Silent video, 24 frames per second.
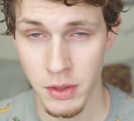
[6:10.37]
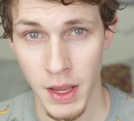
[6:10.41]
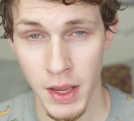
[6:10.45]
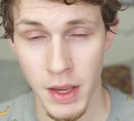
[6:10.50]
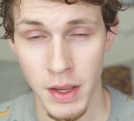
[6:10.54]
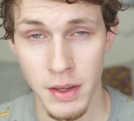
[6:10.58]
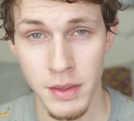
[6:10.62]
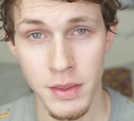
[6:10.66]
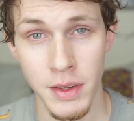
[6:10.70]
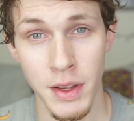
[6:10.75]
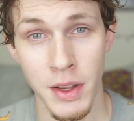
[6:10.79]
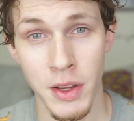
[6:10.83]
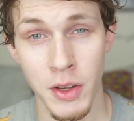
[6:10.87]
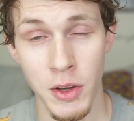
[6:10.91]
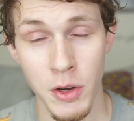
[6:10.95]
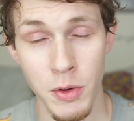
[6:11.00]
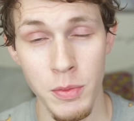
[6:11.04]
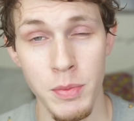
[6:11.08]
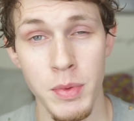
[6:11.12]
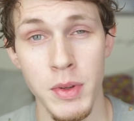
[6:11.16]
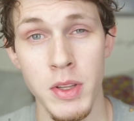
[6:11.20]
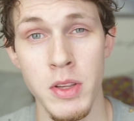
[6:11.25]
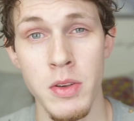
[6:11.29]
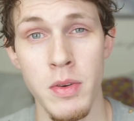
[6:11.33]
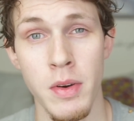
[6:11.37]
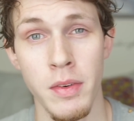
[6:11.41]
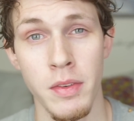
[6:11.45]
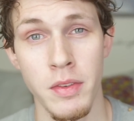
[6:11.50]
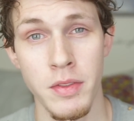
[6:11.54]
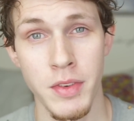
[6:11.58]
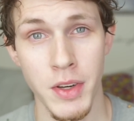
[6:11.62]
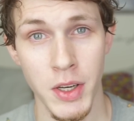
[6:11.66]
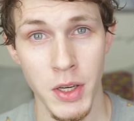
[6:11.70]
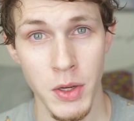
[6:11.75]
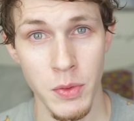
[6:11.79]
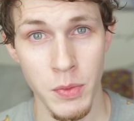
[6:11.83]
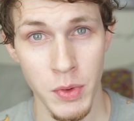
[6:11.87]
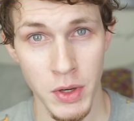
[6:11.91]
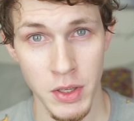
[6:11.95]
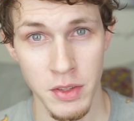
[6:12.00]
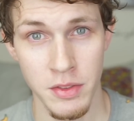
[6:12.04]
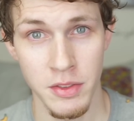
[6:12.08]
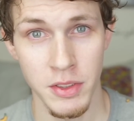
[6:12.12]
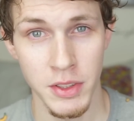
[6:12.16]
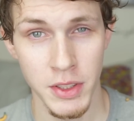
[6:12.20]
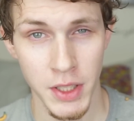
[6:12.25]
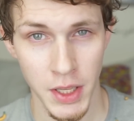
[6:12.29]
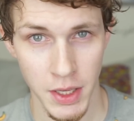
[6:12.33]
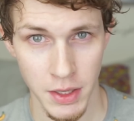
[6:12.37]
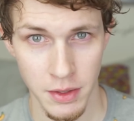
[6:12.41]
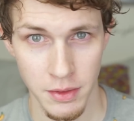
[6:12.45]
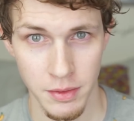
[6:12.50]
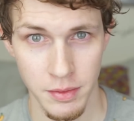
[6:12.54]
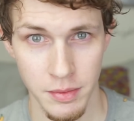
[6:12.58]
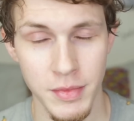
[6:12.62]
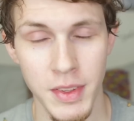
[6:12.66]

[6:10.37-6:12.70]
and I hope you have a very wonderful day.